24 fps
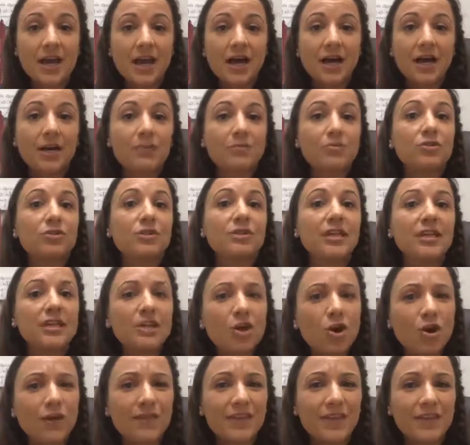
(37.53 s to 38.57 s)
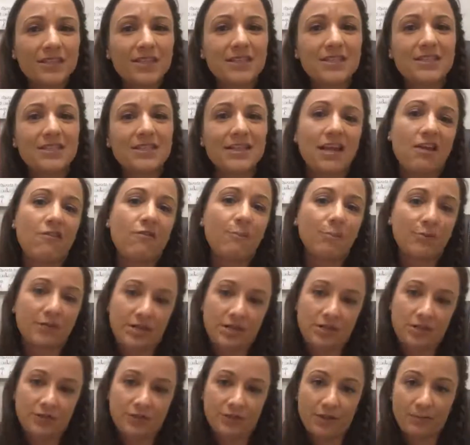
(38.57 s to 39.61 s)
so that they know that that's a safe
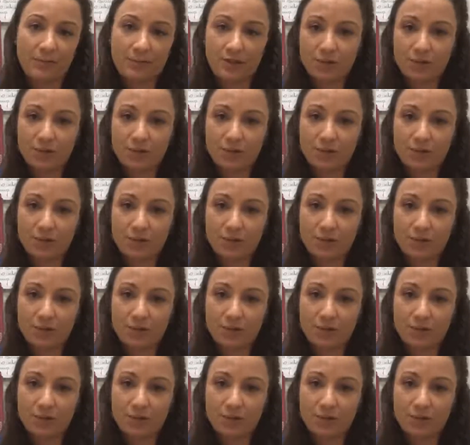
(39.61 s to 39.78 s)
place for them.